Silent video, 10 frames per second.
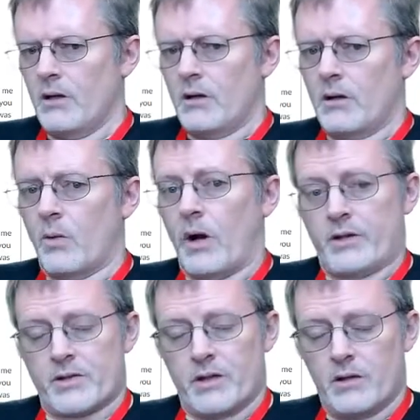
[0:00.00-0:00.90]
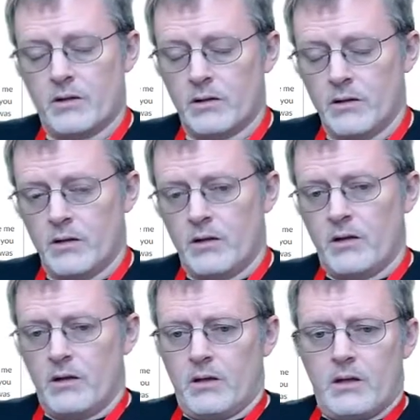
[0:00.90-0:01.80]
quite interesting,
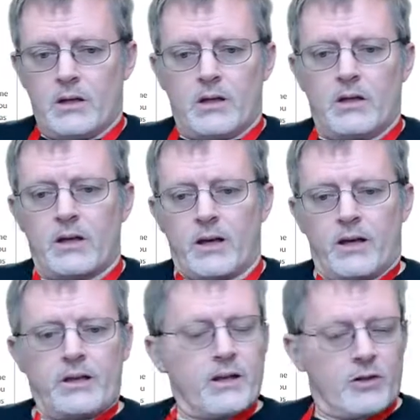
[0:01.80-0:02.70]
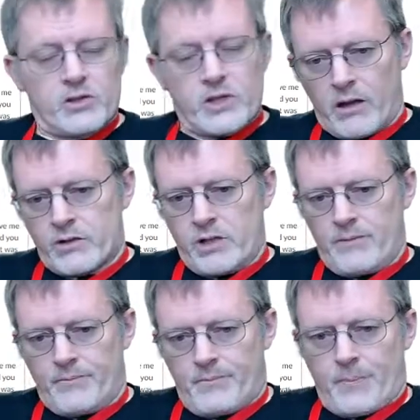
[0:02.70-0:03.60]
a little challenging.
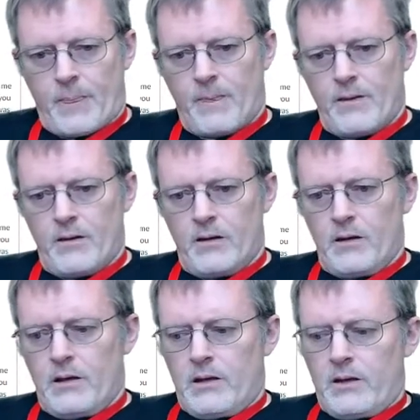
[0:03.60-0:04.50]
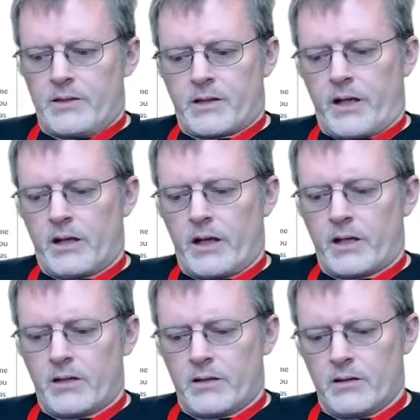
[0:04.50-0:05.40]
It's kind of
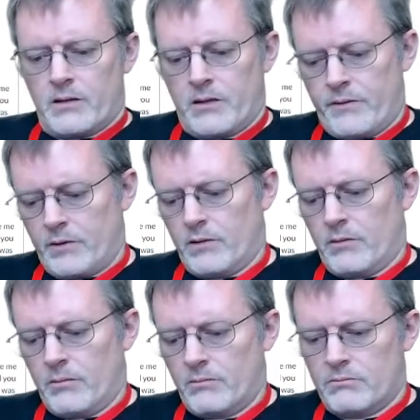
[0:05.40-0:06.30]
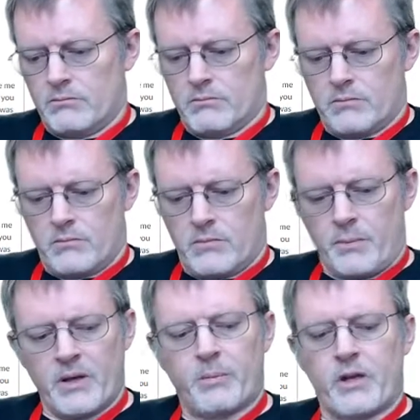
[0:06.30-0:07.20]
like, give you the
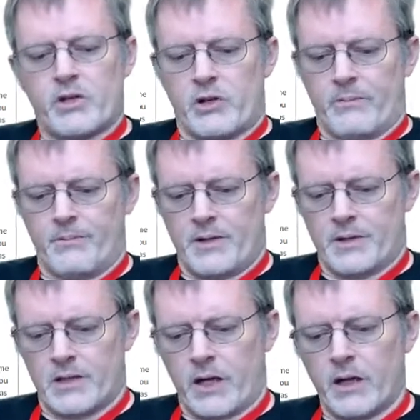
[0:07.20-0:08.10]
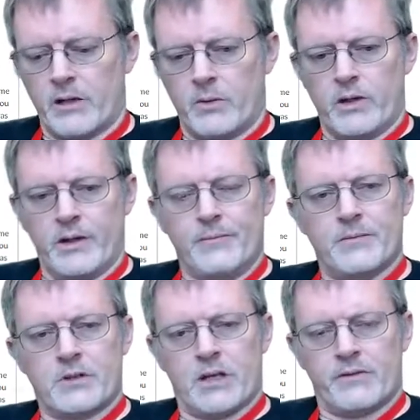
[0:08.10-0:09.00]
big picture. It's kind of like doing a
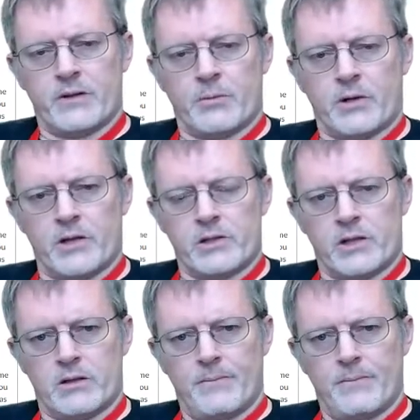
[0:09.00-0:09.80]
science fair project,